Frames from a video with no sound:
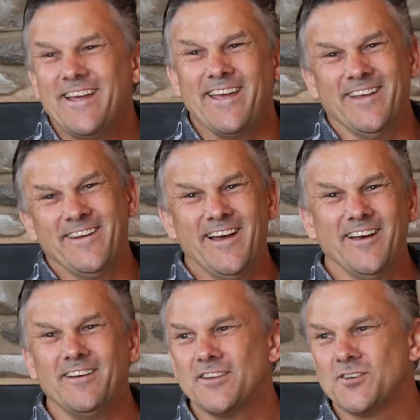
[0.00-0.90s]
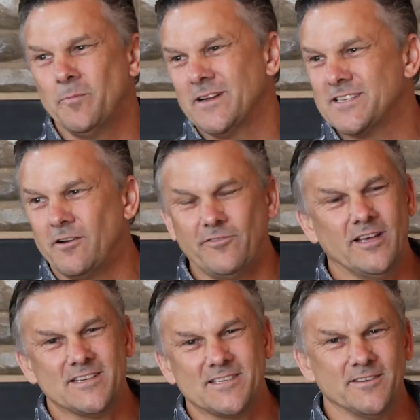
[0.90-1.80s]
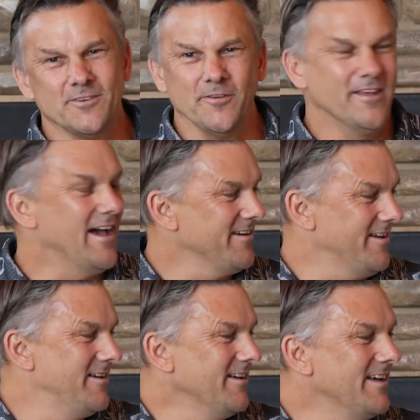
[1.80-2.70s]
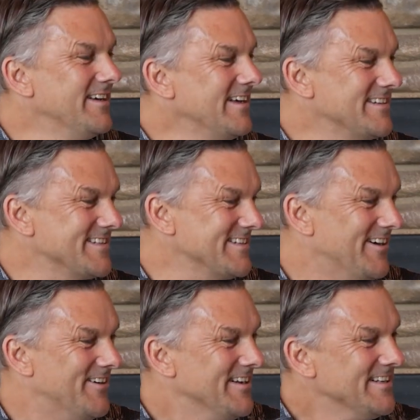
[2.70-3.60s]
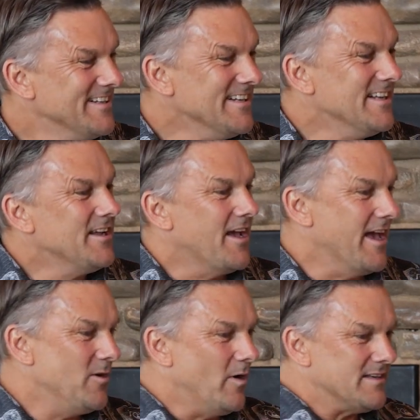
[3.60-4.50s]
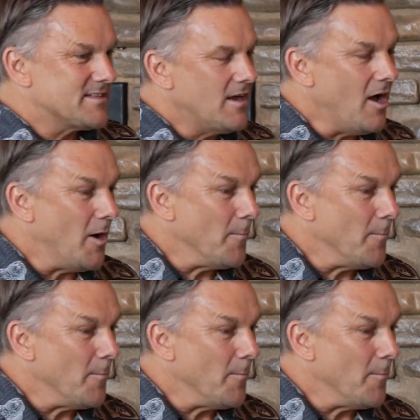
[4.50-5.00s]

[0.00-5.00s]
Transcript: And I showed myself a lesson doing that. So anyways,